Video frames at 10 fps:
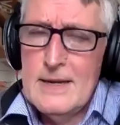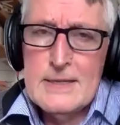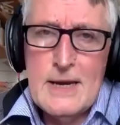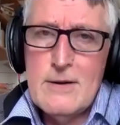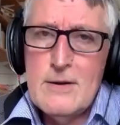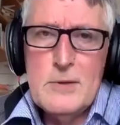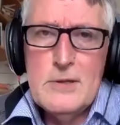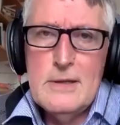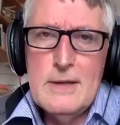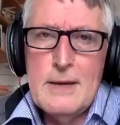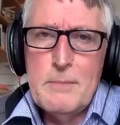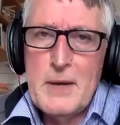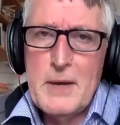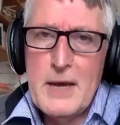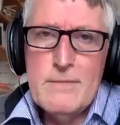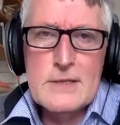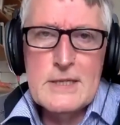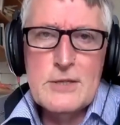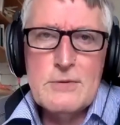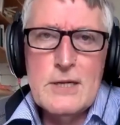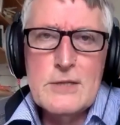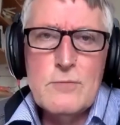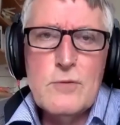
A terrible and painful situation.